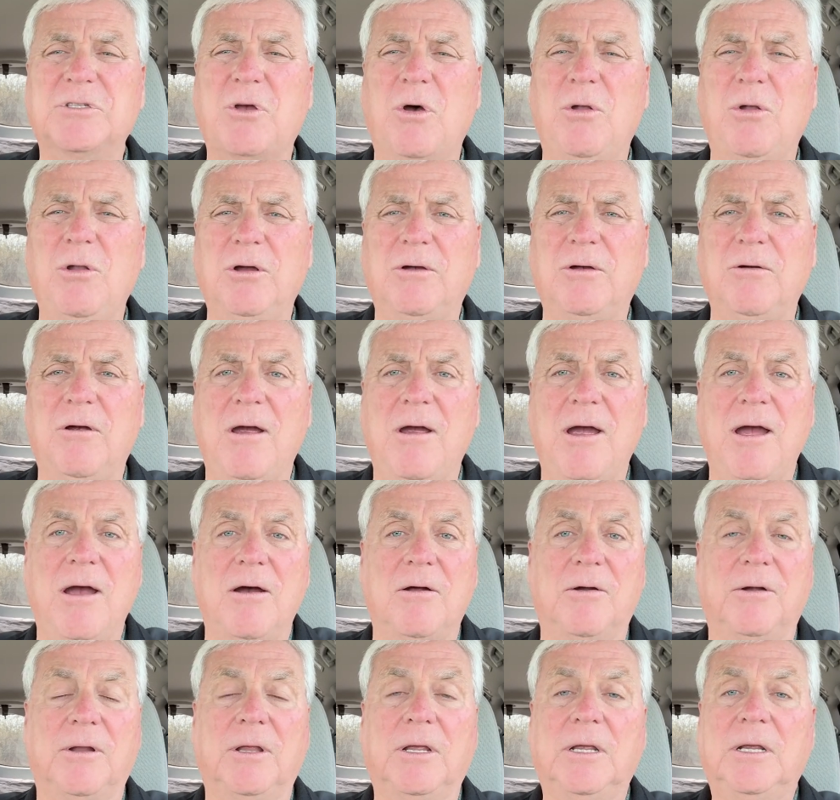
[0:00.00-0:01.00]
Go look
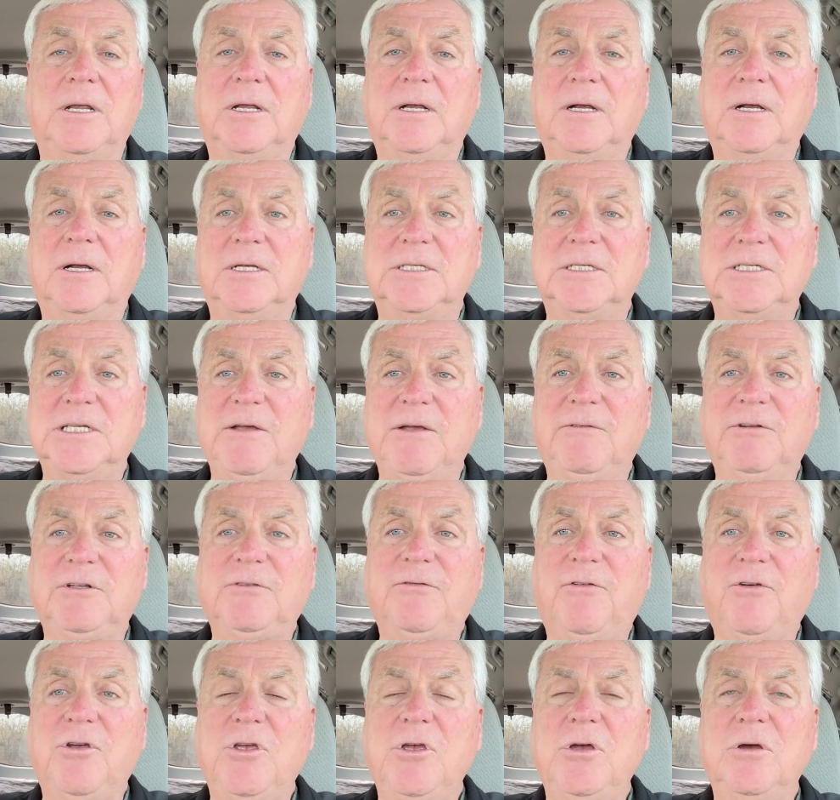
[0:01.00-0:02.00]
around. See if it's
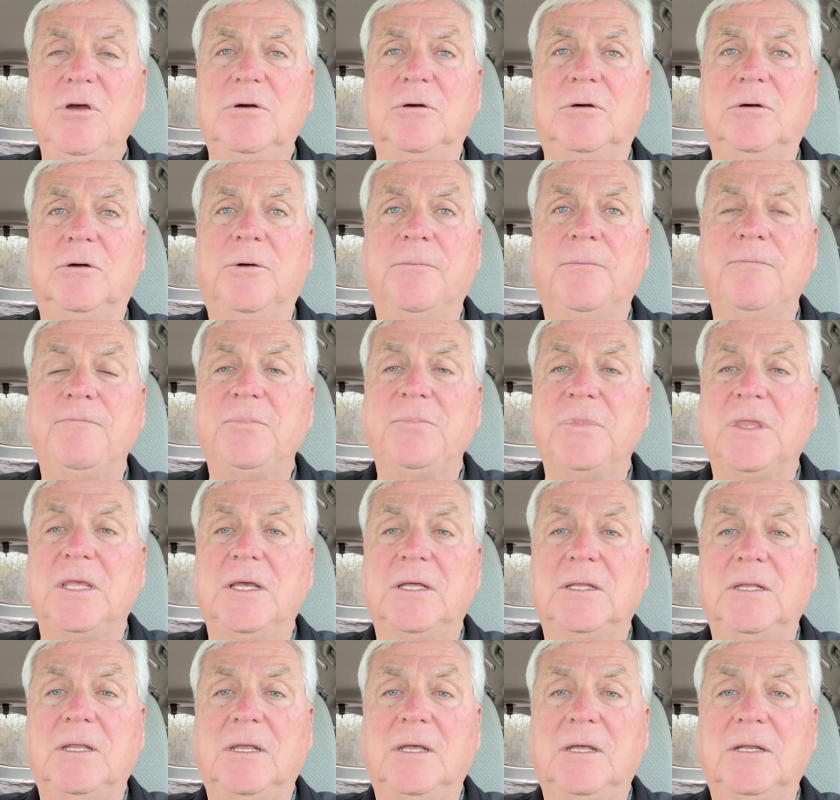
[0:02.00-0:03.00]
for you.
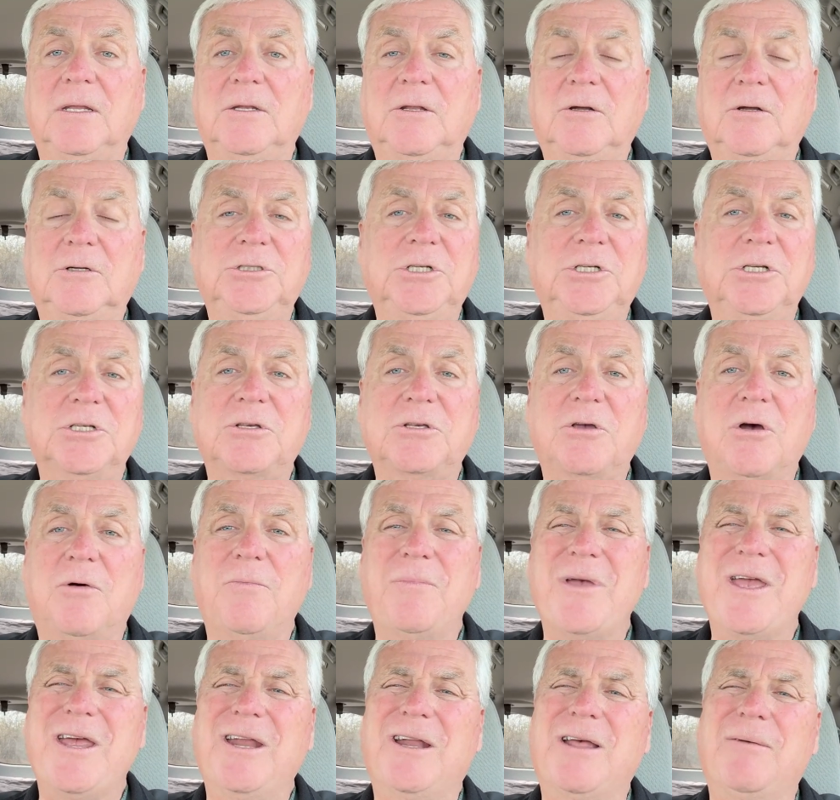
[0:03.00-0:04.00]
Don't just go,
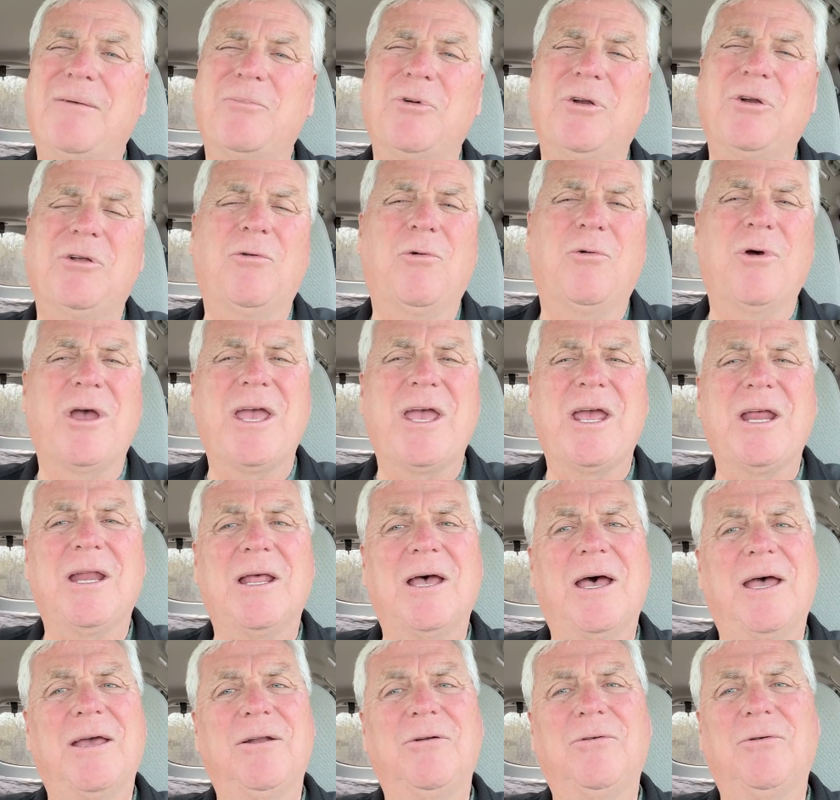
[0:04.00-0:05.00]
man, I'm going to wait.
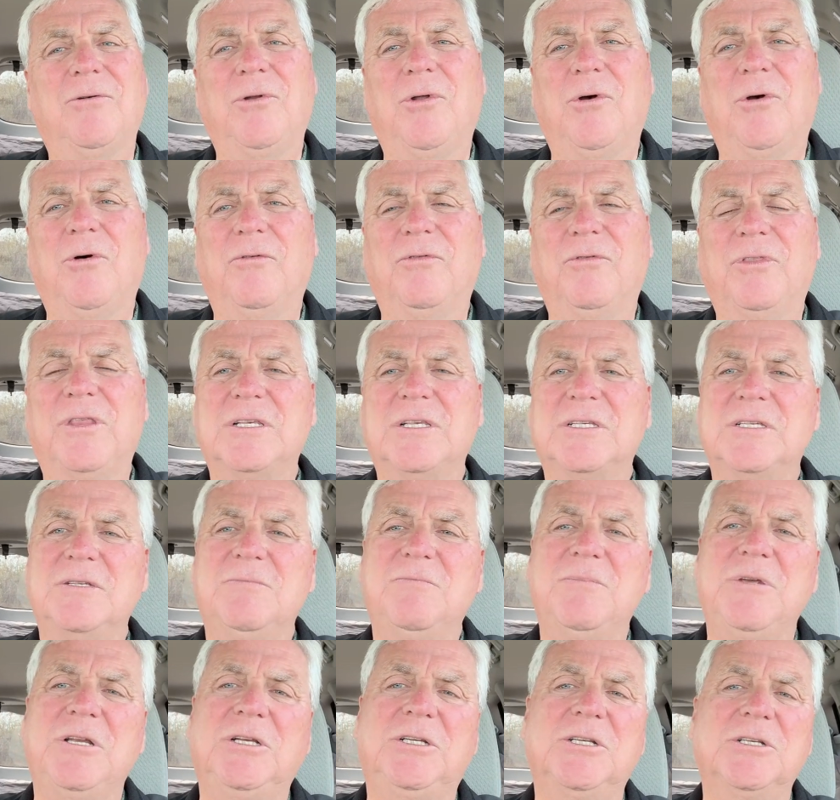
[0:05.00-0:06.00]
I don't know if this is
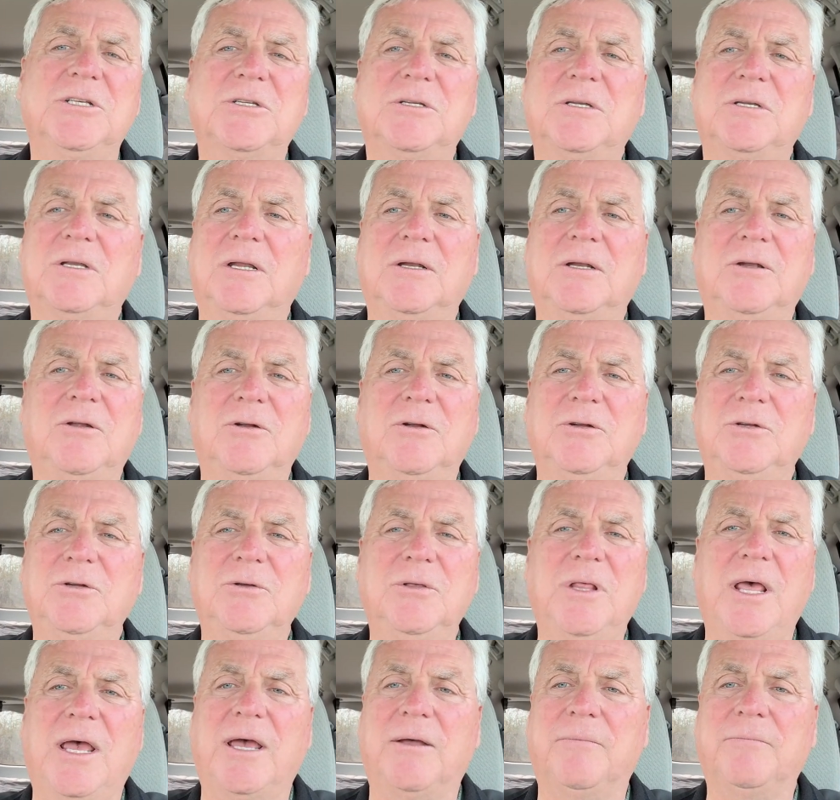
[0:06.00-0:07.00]
me. Just don't do
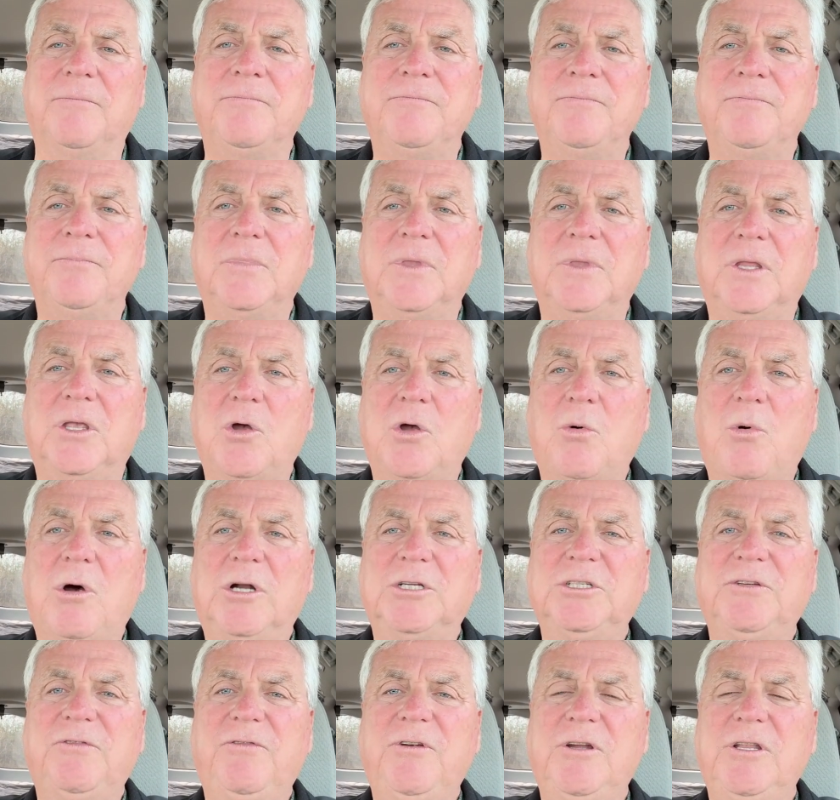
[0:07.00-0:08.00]
that. Go
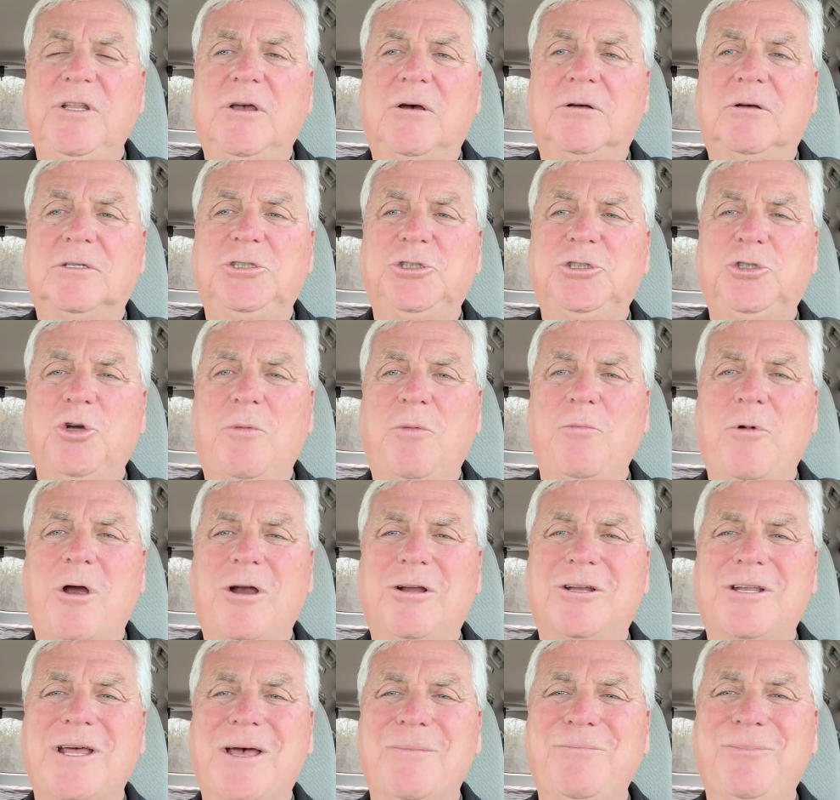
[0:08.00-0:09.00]
watch the video.
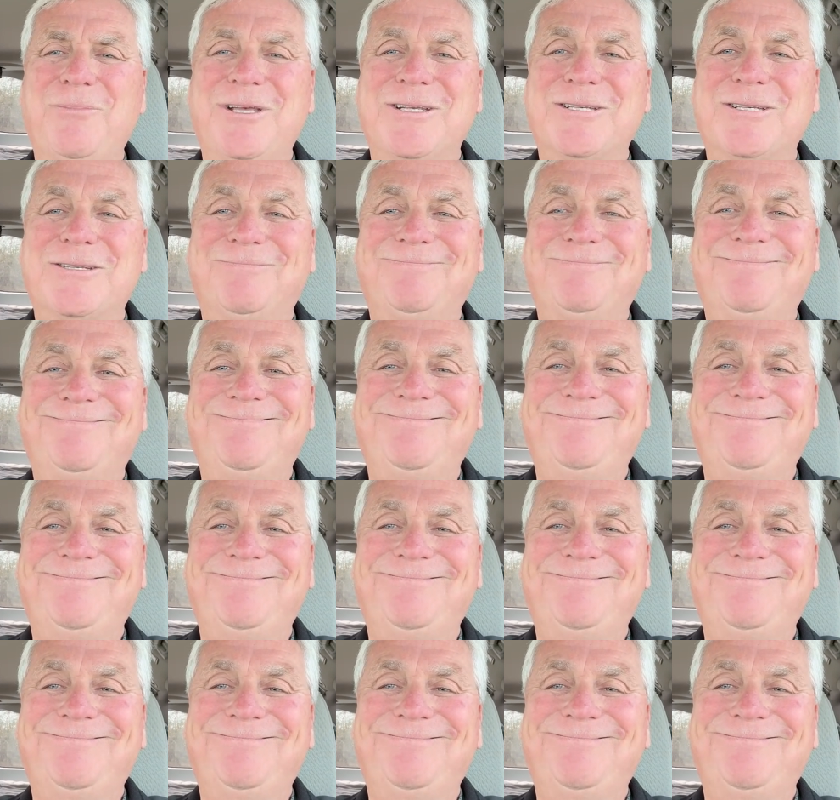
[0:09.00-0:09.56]
Joinmark.biz.